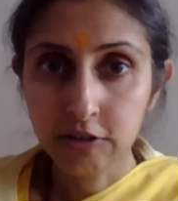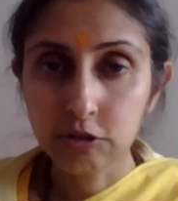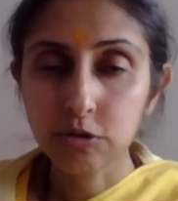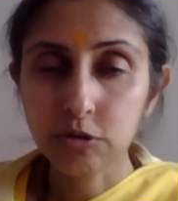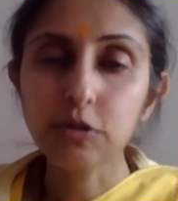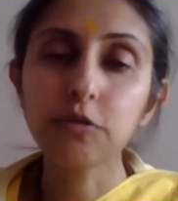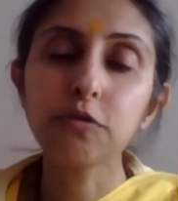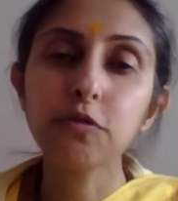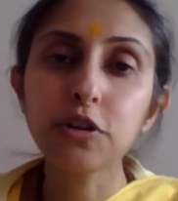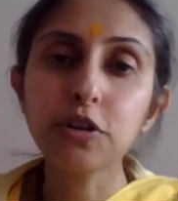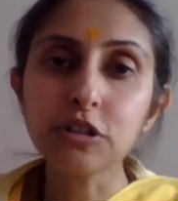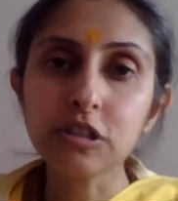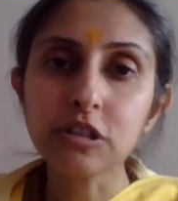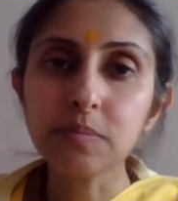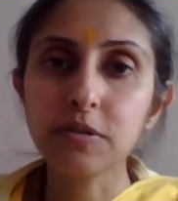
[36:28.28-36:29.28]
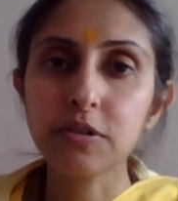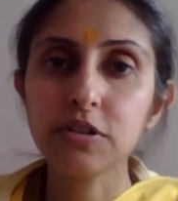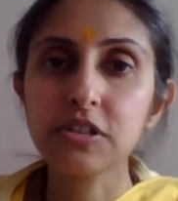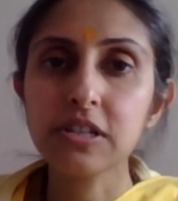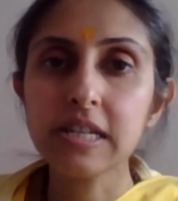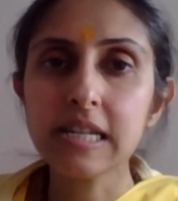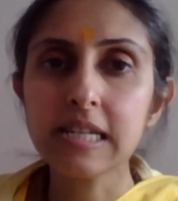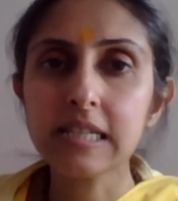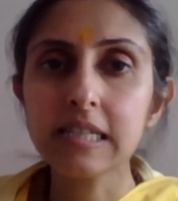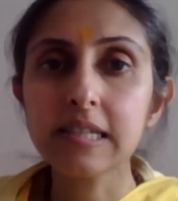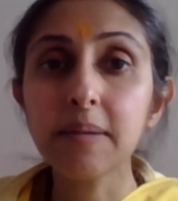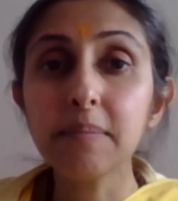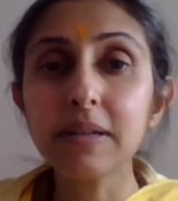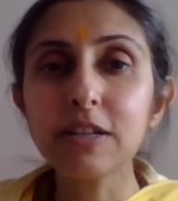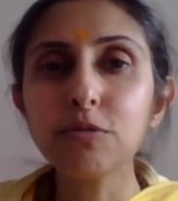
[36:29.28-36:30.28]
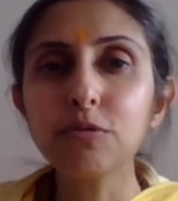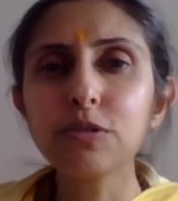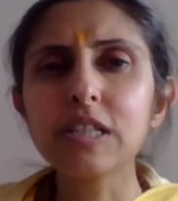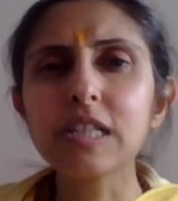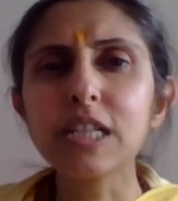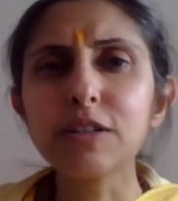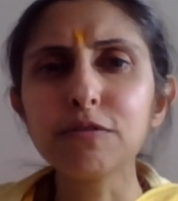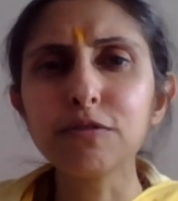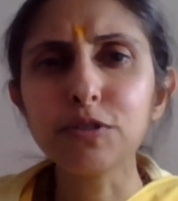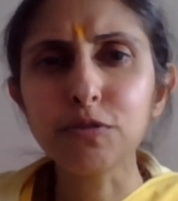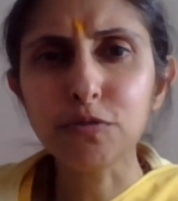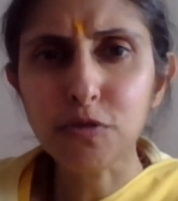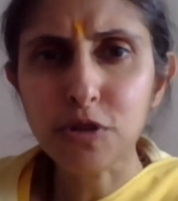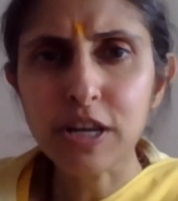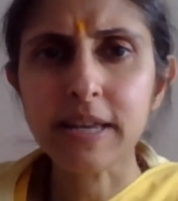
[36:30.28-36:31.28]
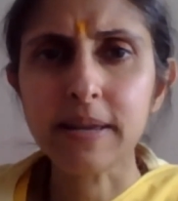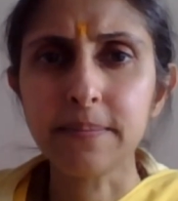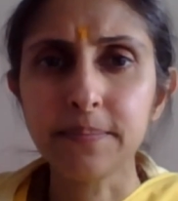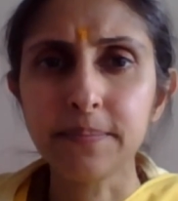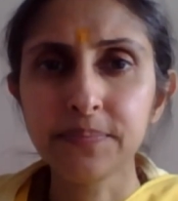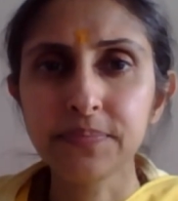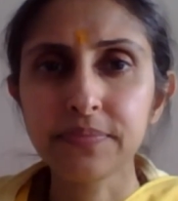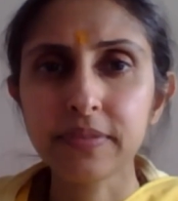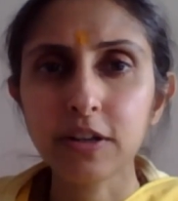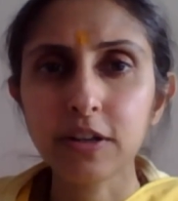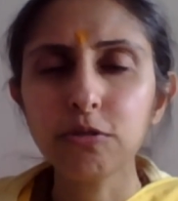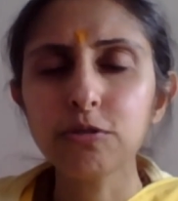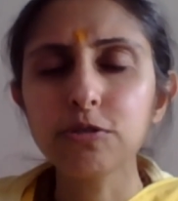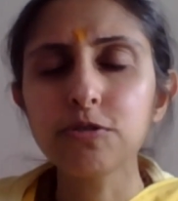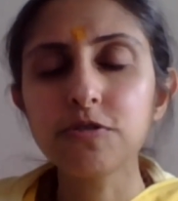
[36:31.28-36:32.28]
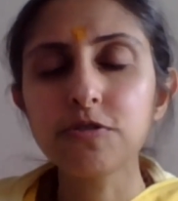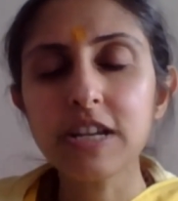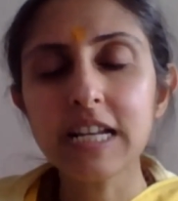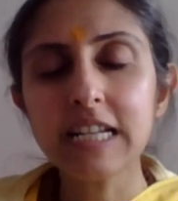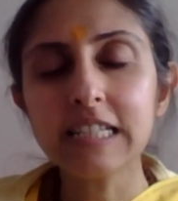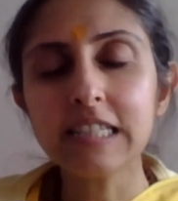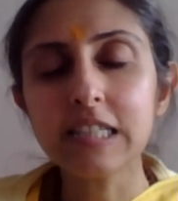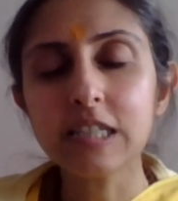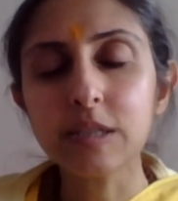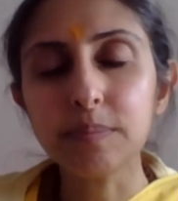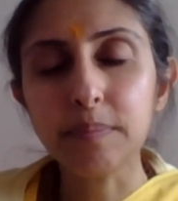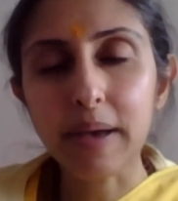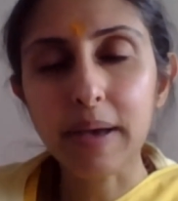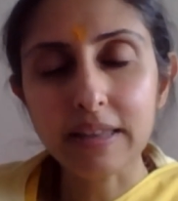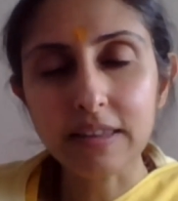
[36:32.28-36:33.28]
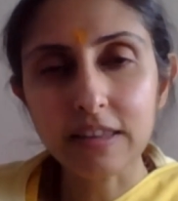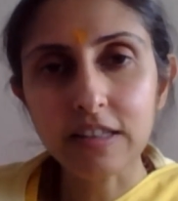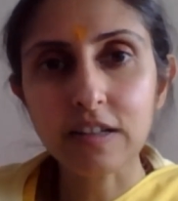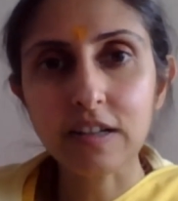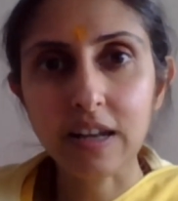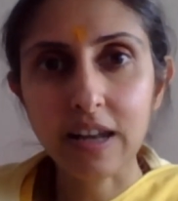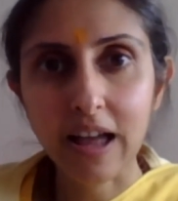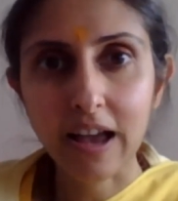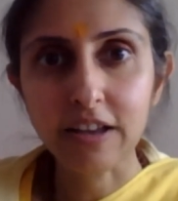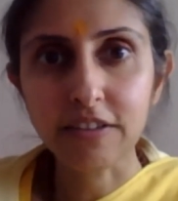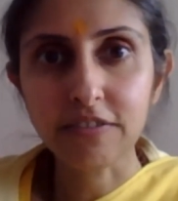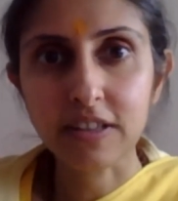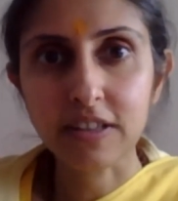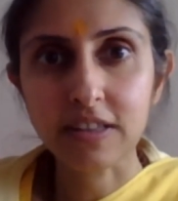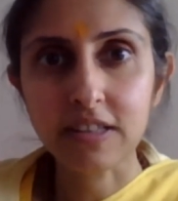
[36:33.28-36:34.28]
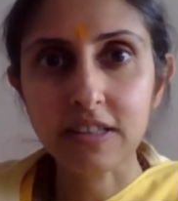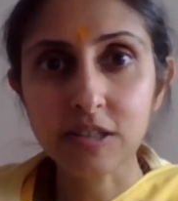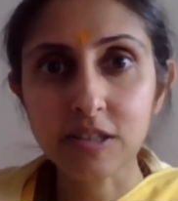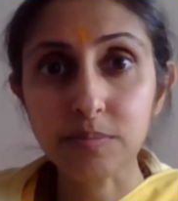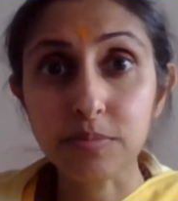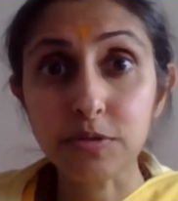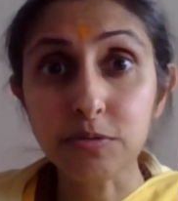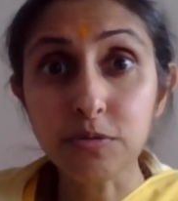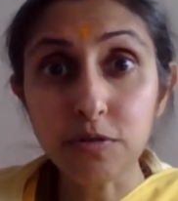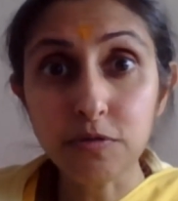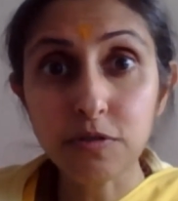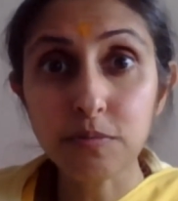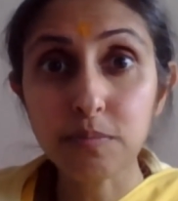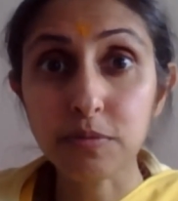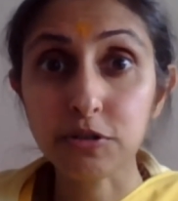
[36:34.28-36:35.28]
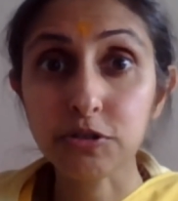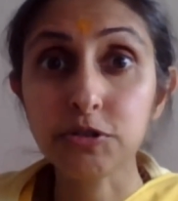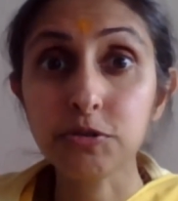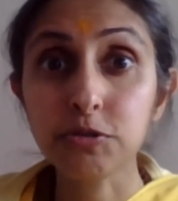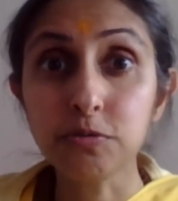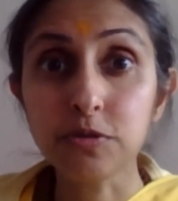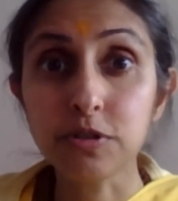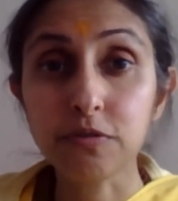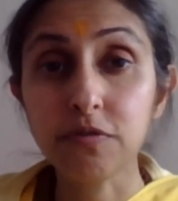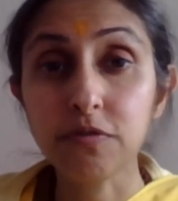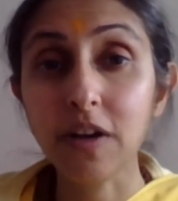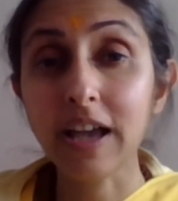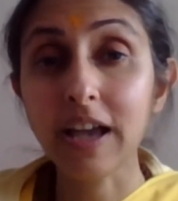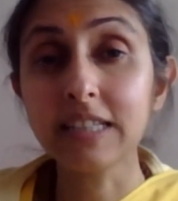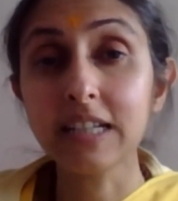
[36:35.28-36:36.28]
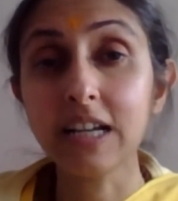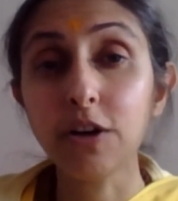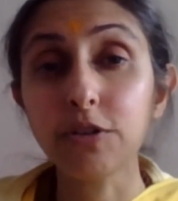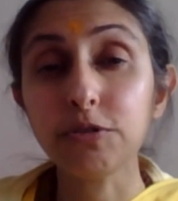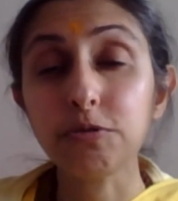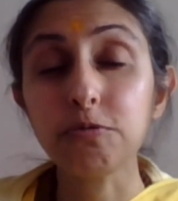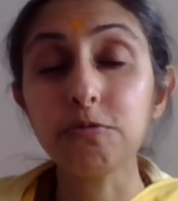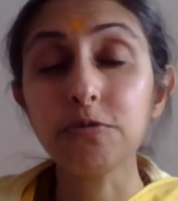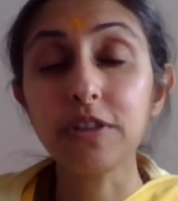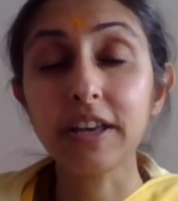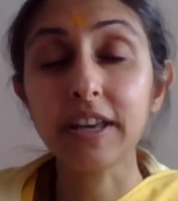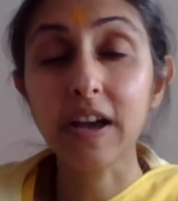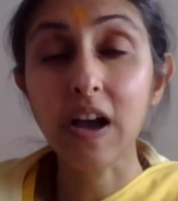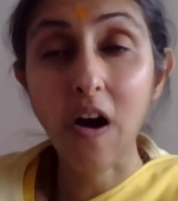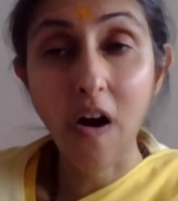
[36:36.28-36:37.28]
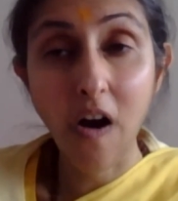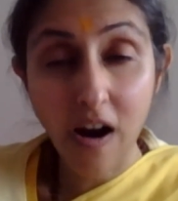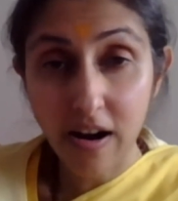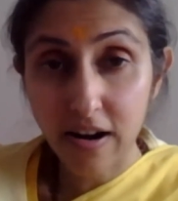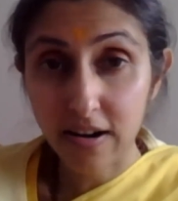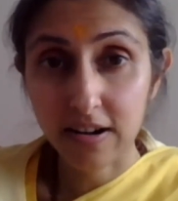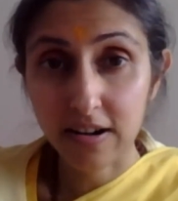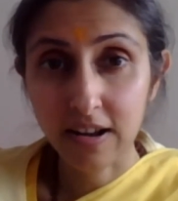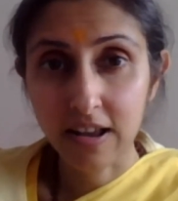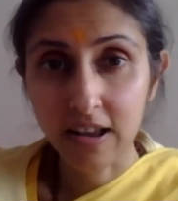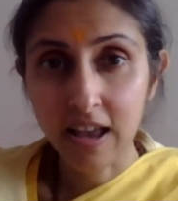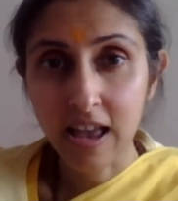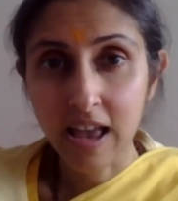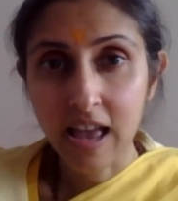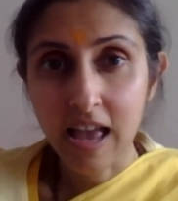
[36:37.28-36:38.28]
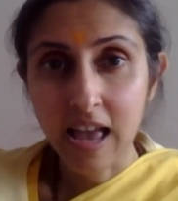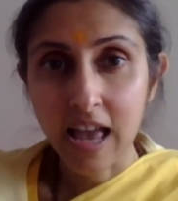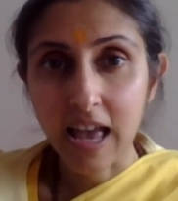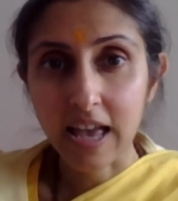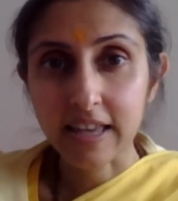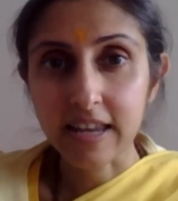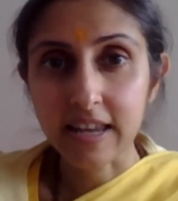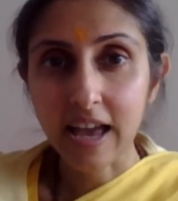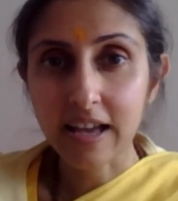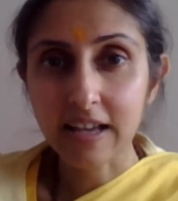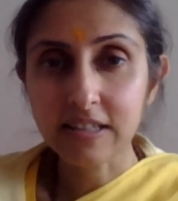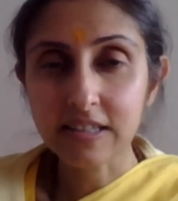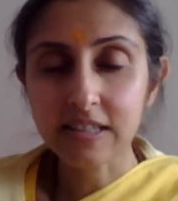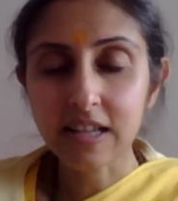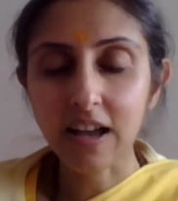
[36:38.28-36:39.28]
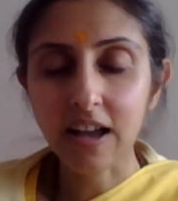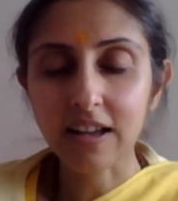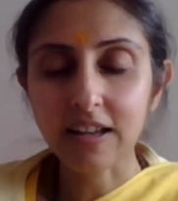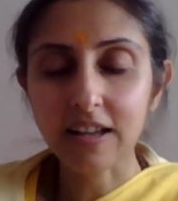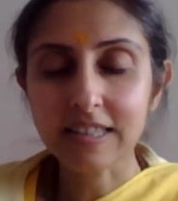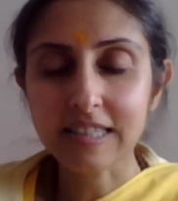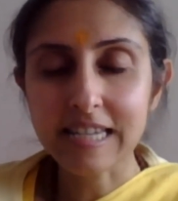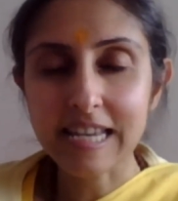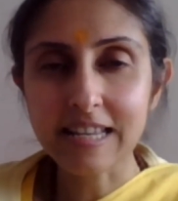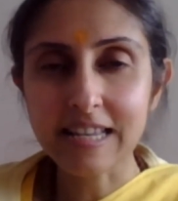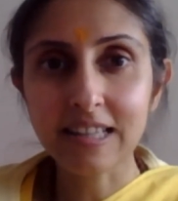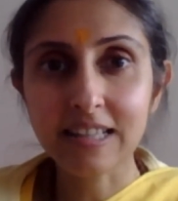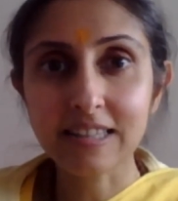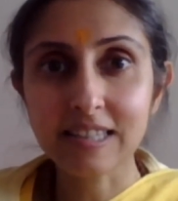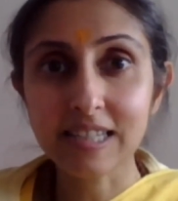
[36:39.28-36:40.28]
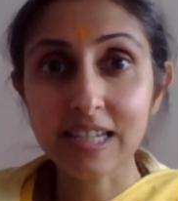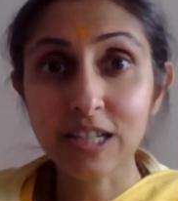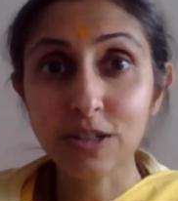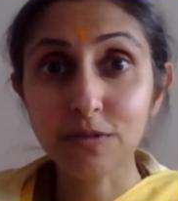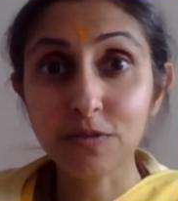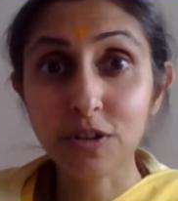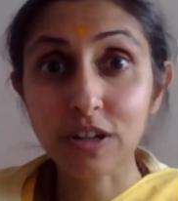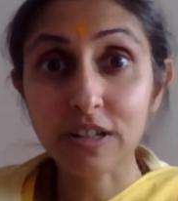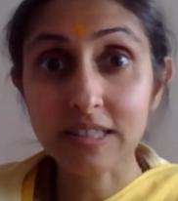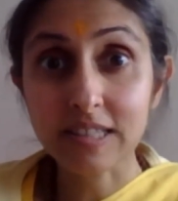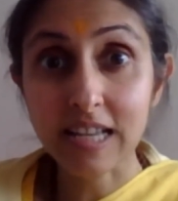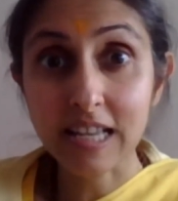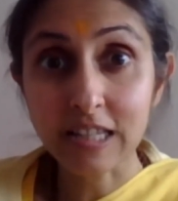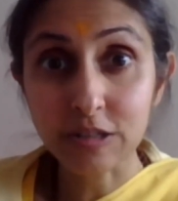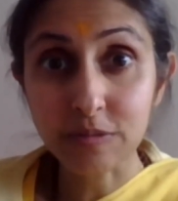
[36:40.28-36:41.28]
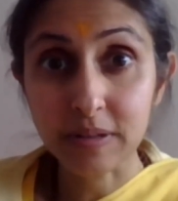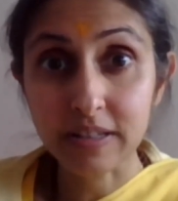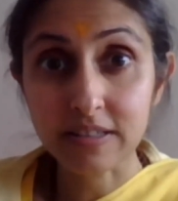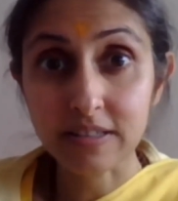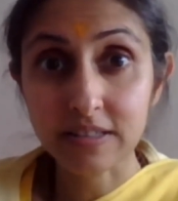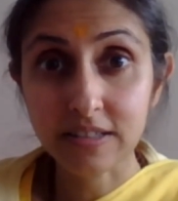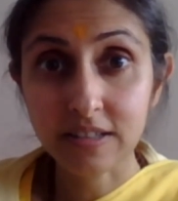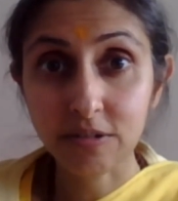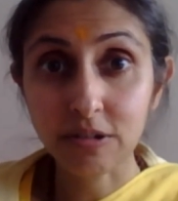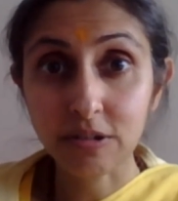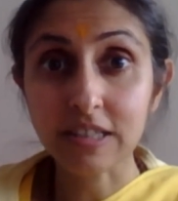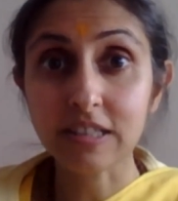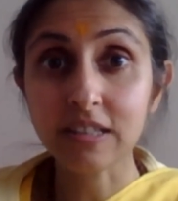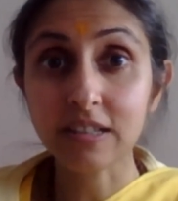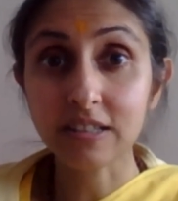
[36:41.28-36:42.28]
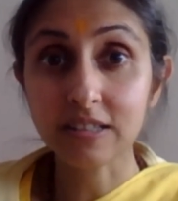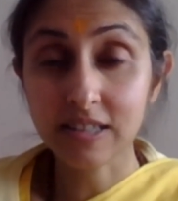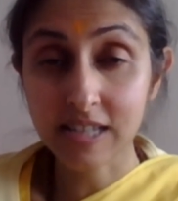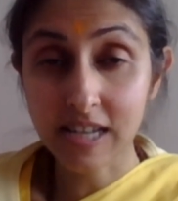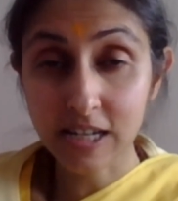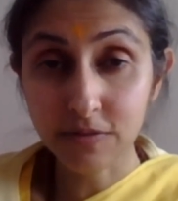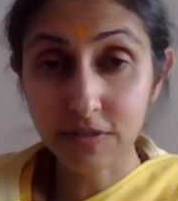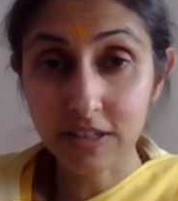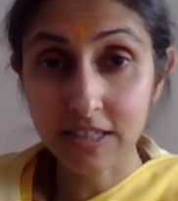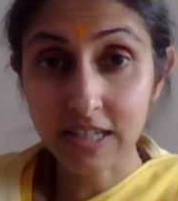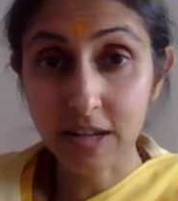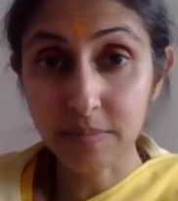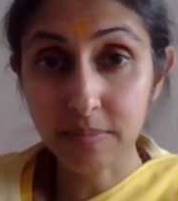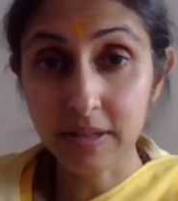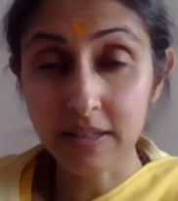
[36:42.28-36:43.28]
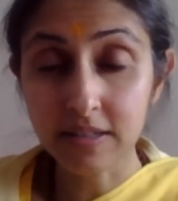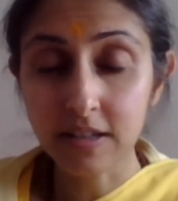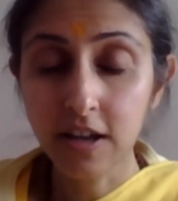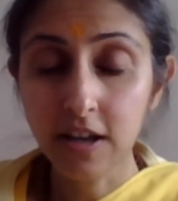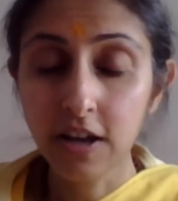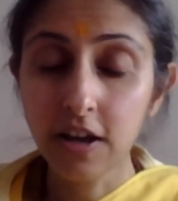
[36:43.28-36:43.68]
So the first person is somebody who's lived fully, who's really spent their life in this beautiful pursuit of finding out who they are and has attained that state of contentment. What state of contentment?